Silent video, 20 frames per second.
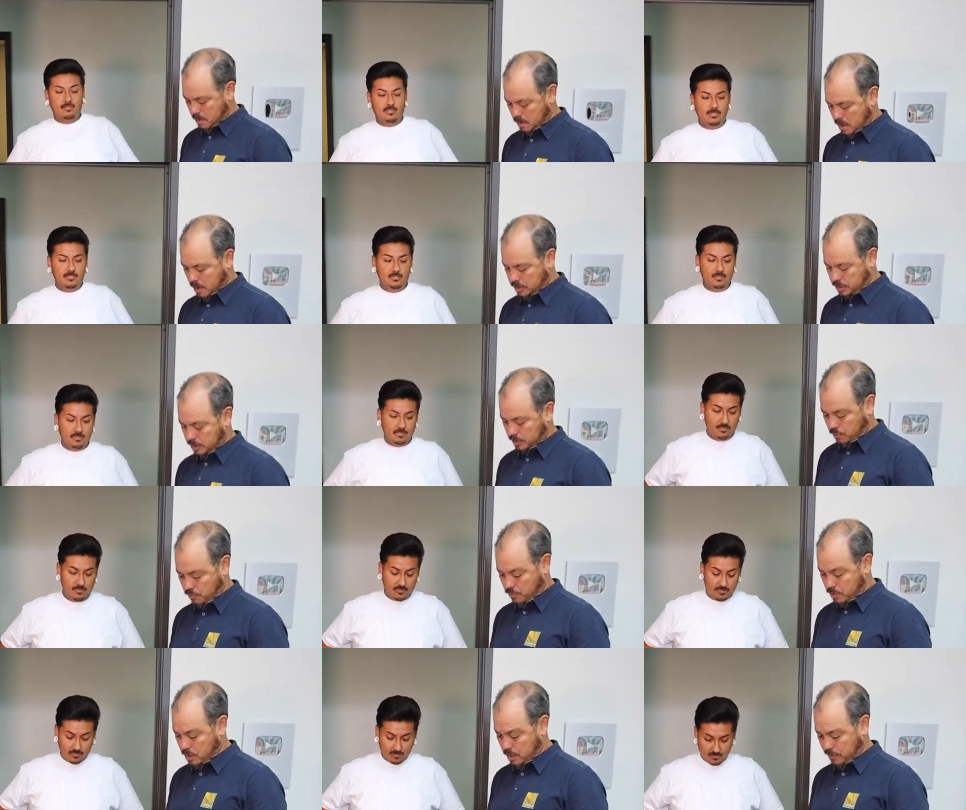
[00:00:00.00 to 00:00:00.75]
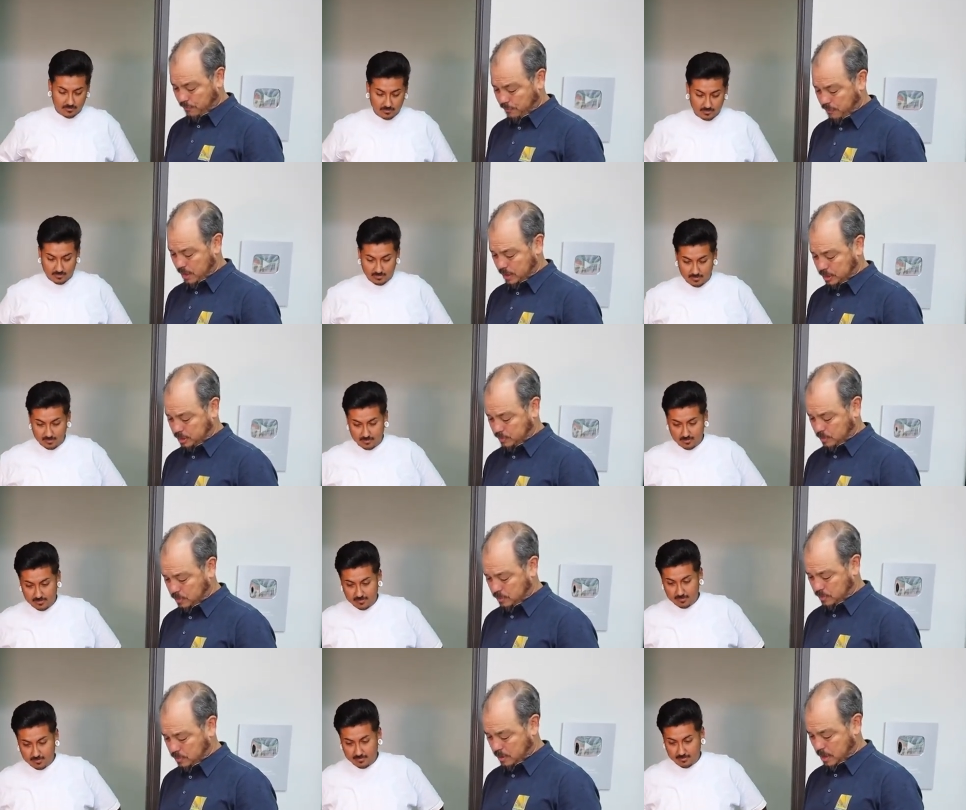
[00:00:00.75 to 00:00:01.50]
Speaker 1: Gotcha. Really
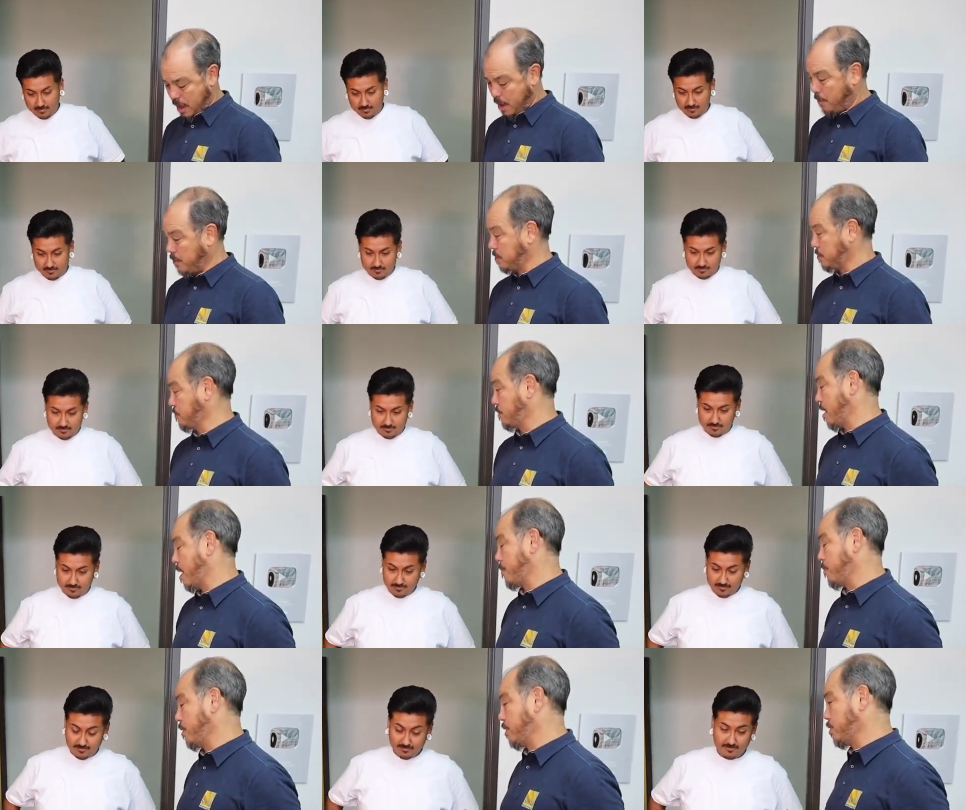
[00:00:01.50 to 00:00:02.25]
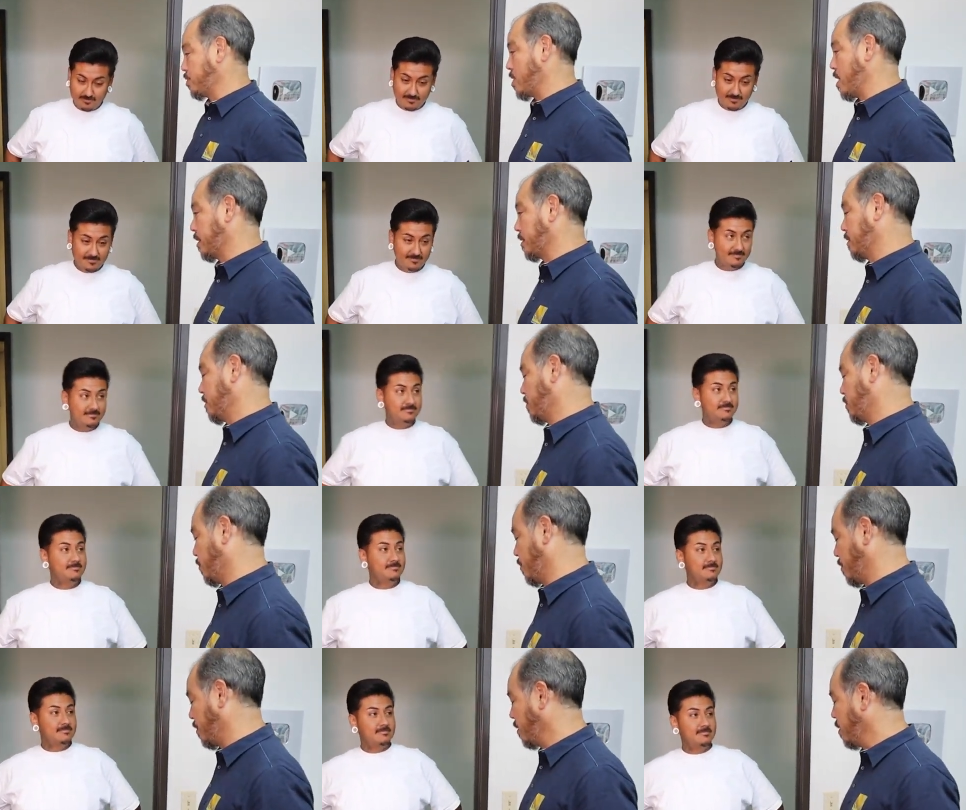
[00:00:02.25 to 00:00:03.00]
flexible. I was really, I'm really shocked in this
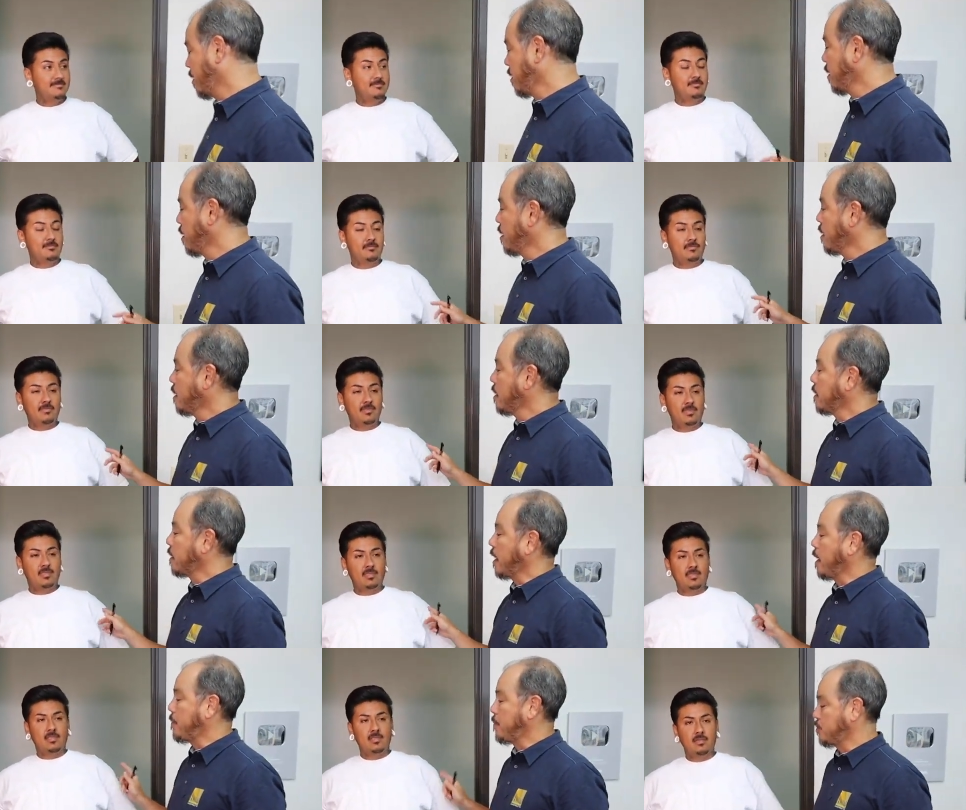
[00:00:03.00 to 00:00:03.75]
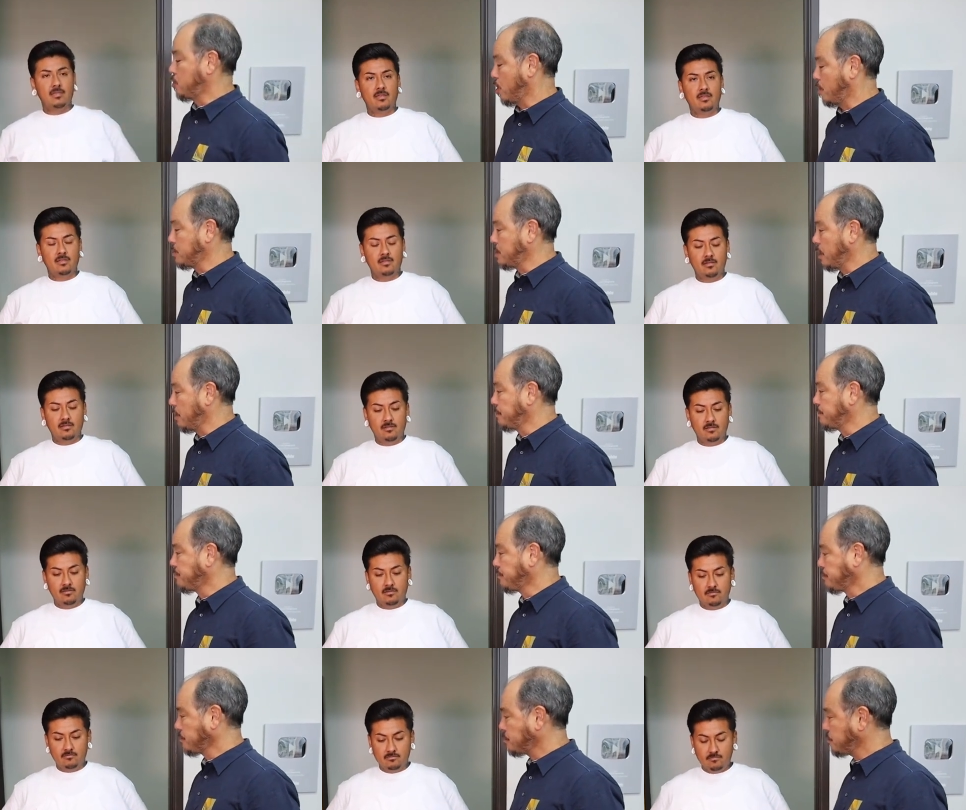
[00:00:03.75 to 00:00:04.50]
one. Okay, put your arms
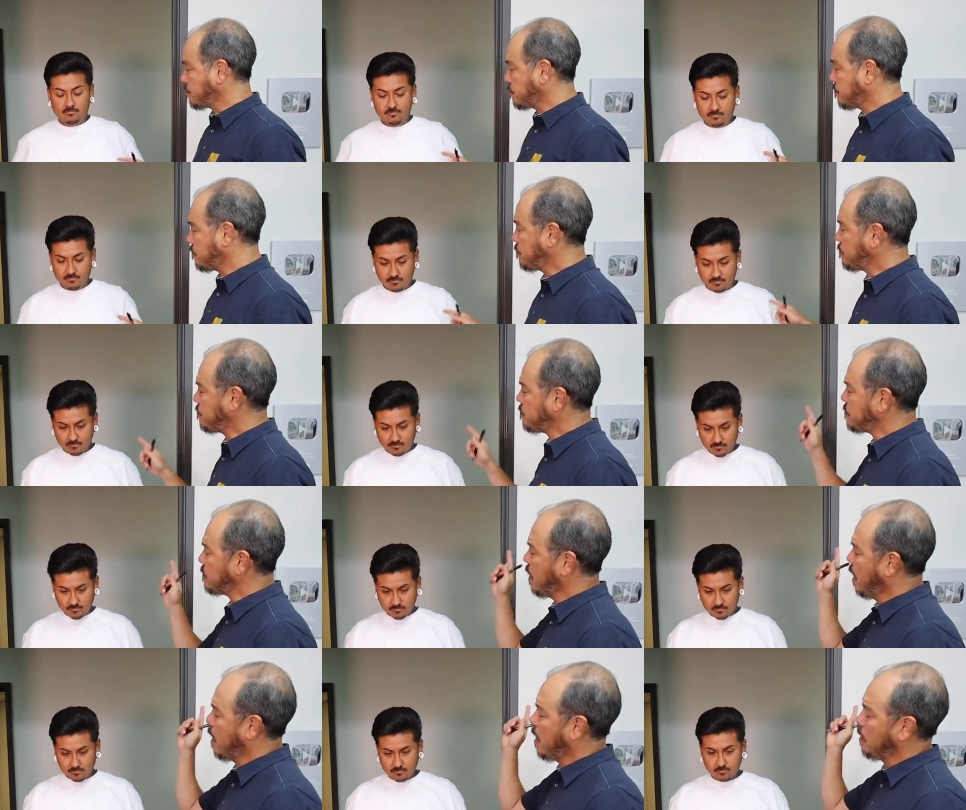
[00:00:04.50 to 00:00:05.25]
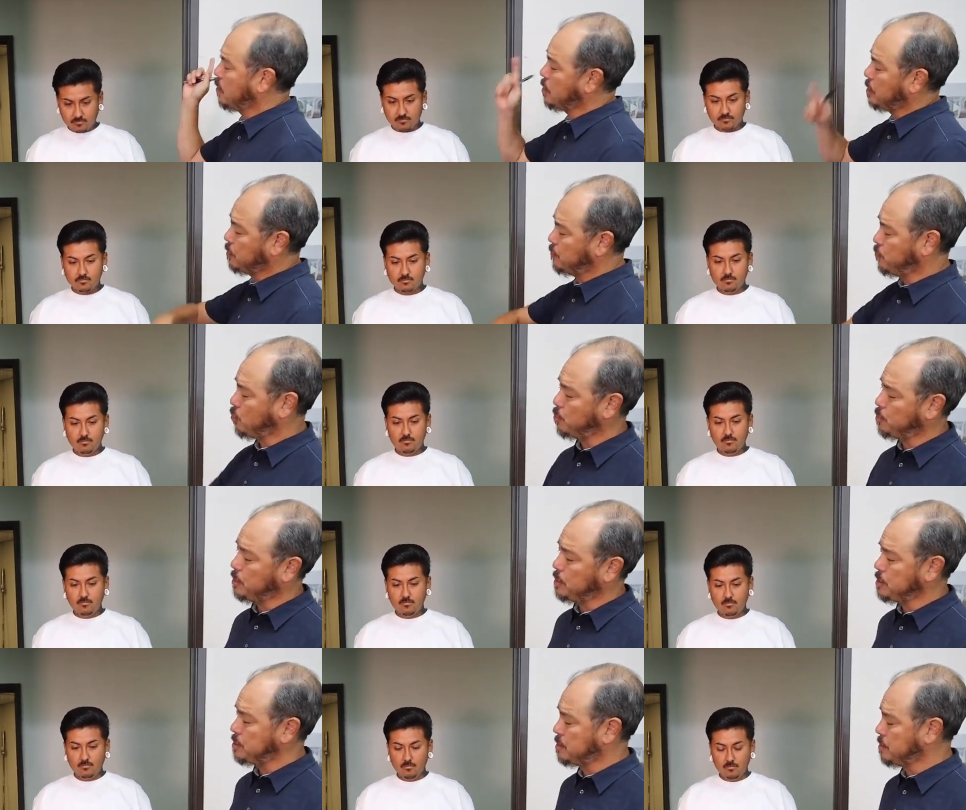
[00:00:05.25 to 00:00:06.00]
down. Uh, look at the floor,
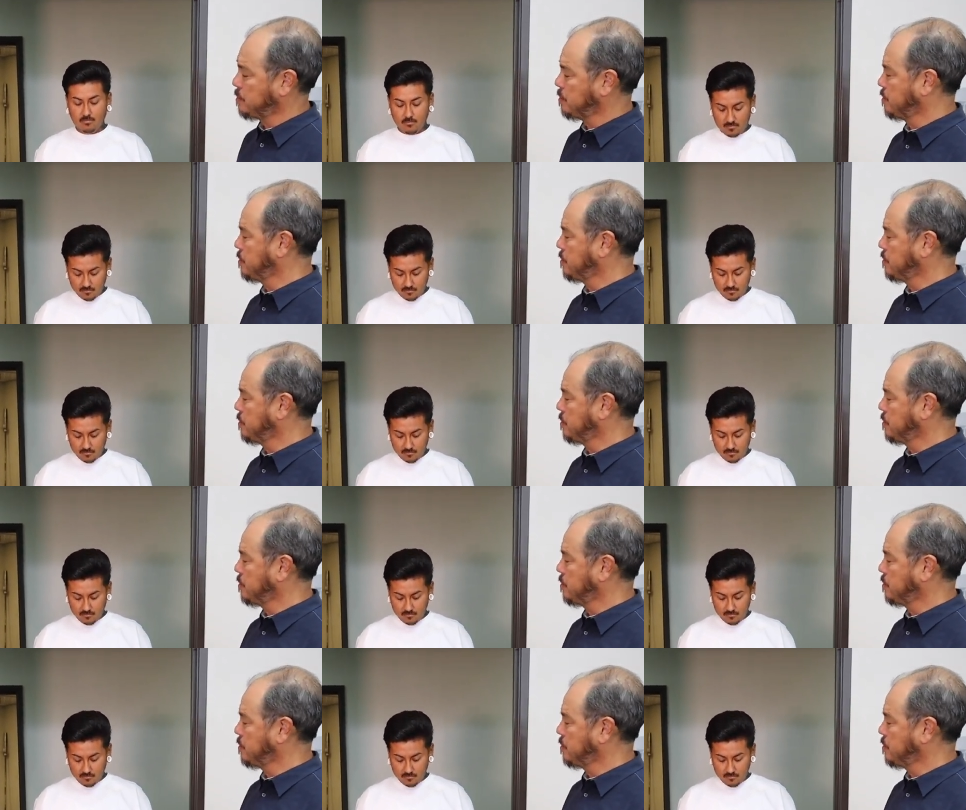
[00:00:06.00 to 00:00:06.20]
please.